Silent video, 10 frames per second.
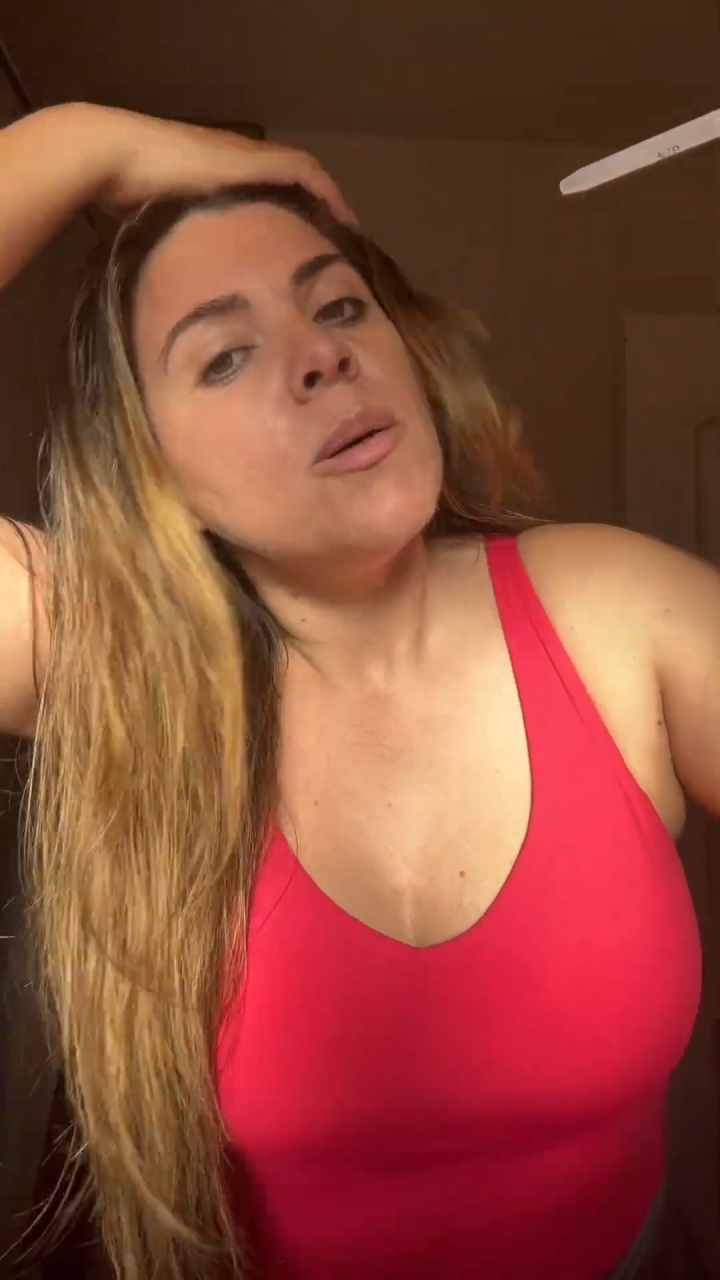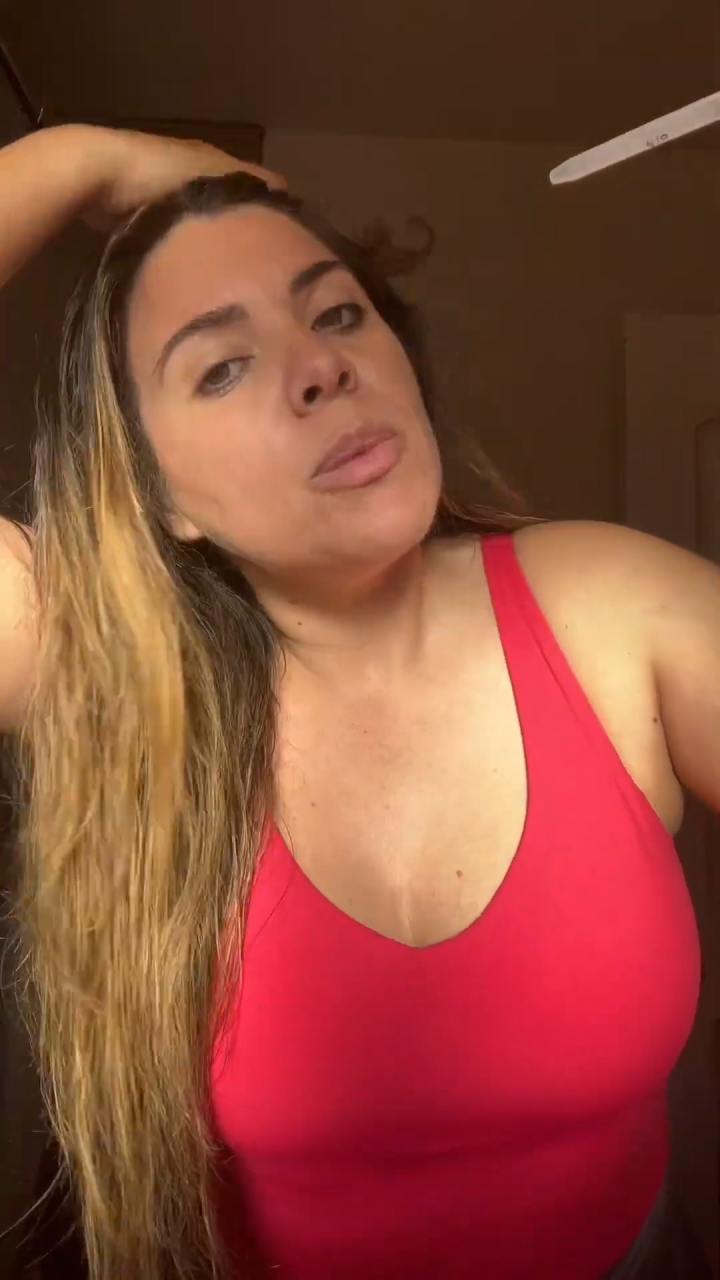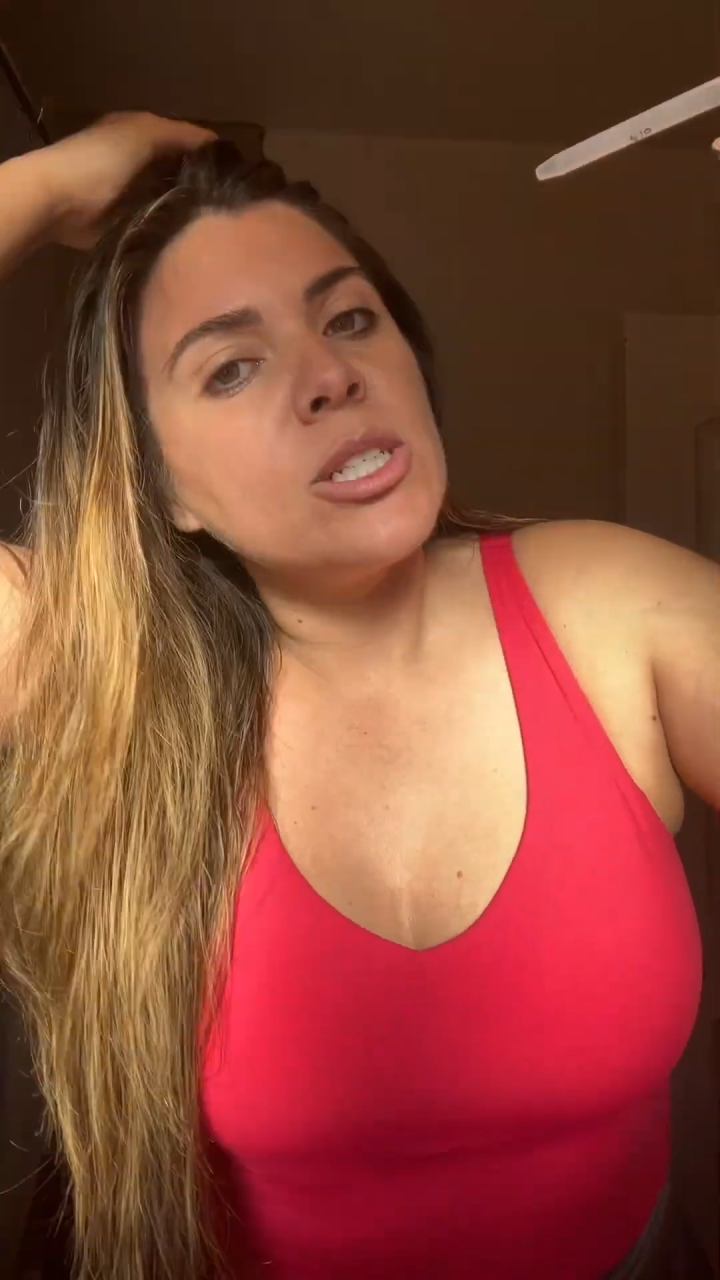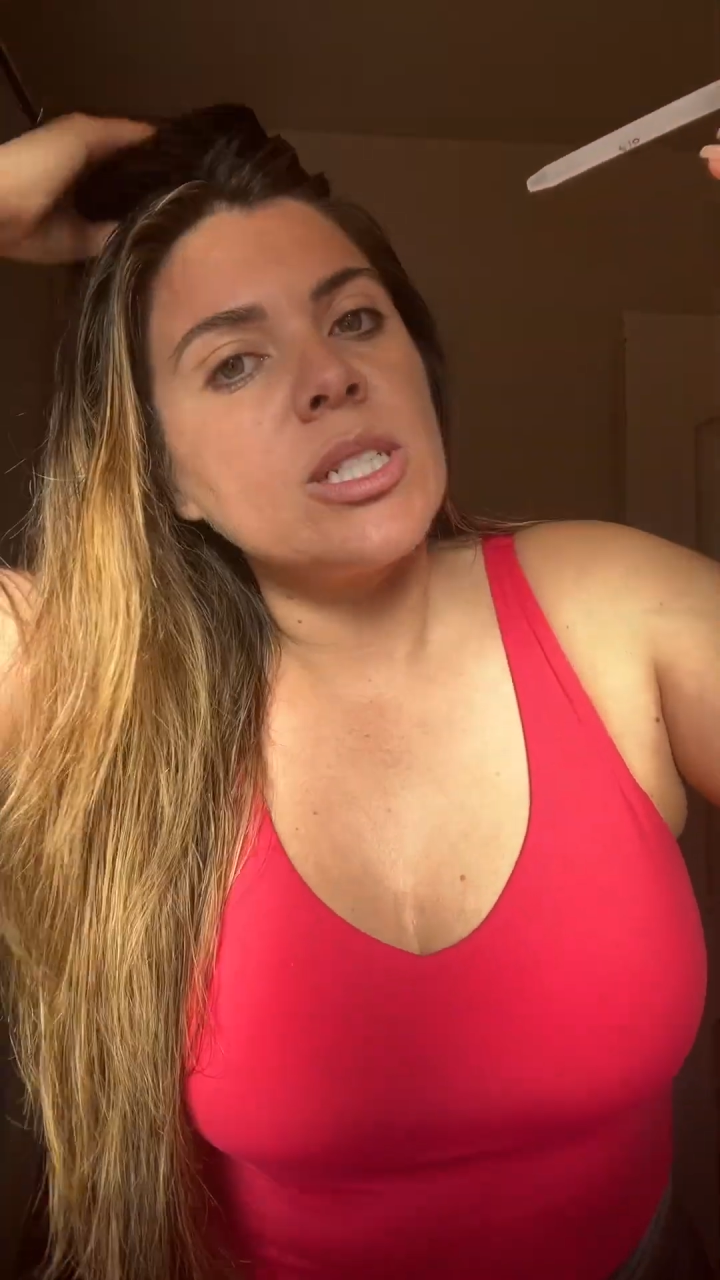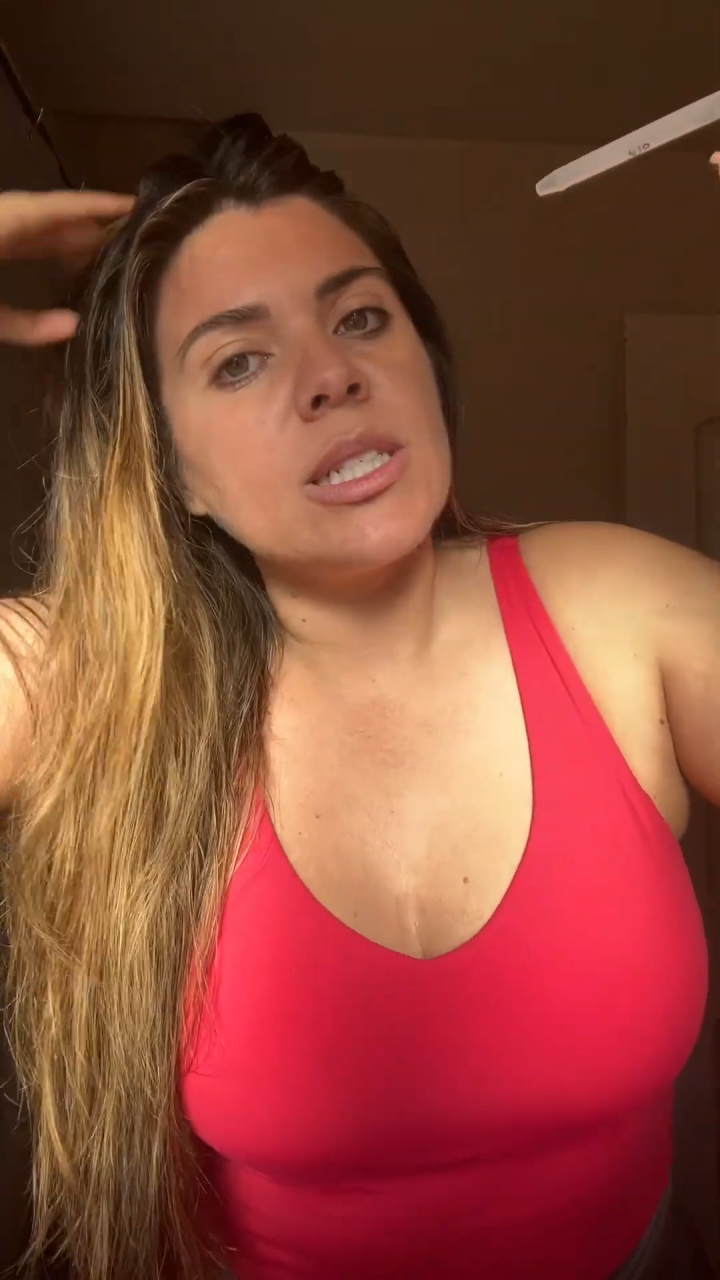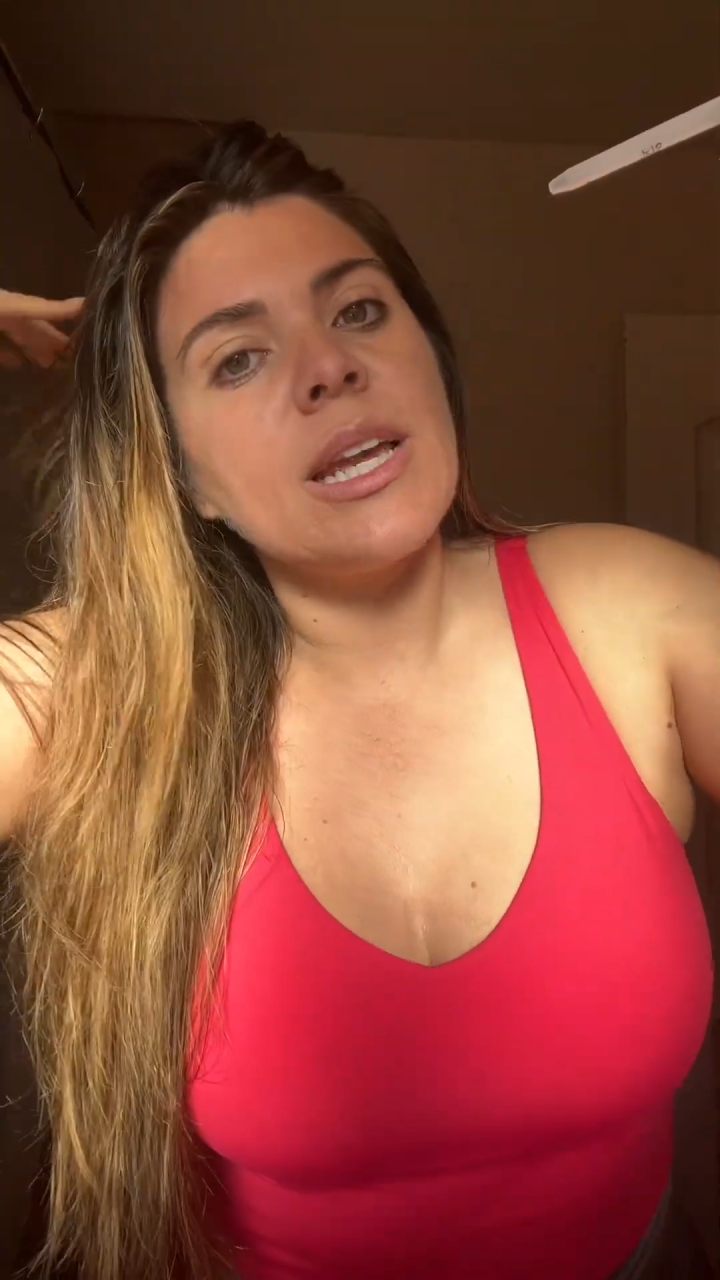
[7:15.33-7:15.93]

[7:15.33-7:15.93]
But just an